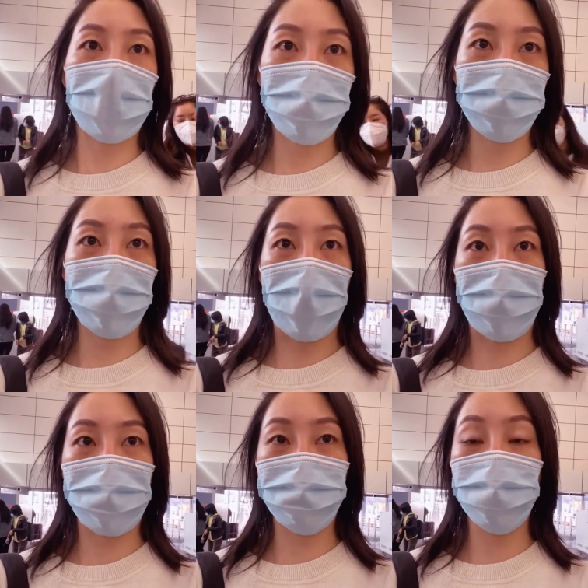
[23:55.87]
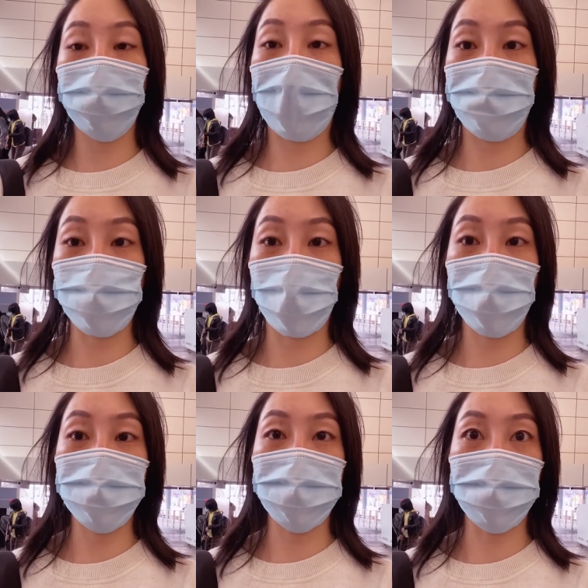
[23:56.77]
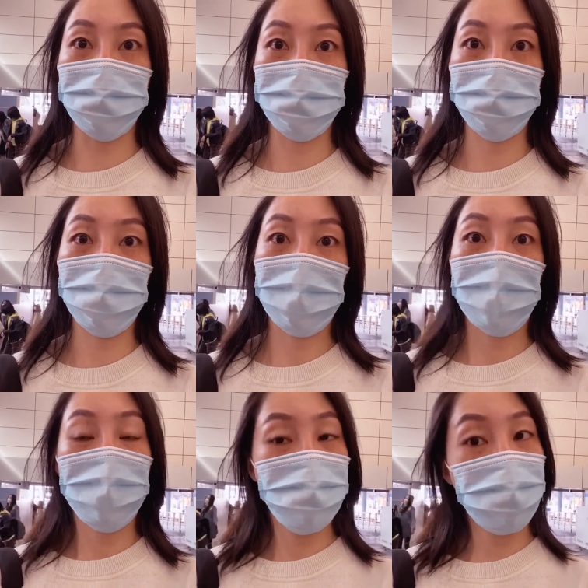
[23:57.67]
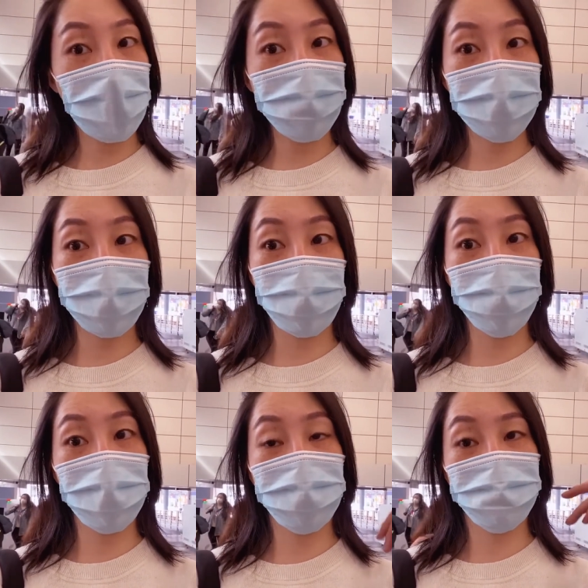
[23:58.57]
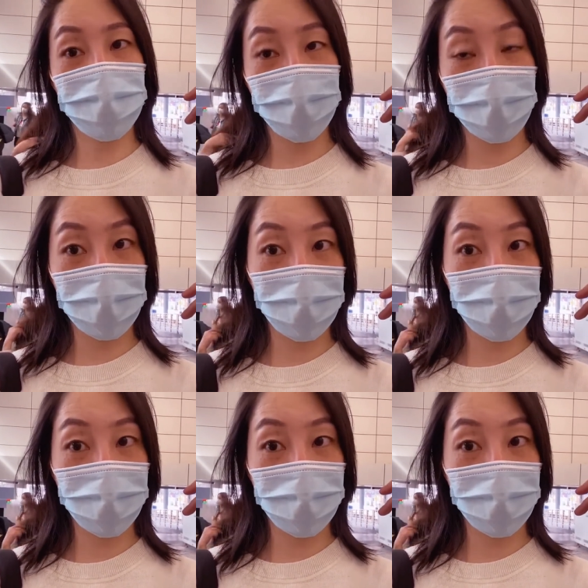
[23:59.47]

coming back even though they have to quarantine. Babies included, as you can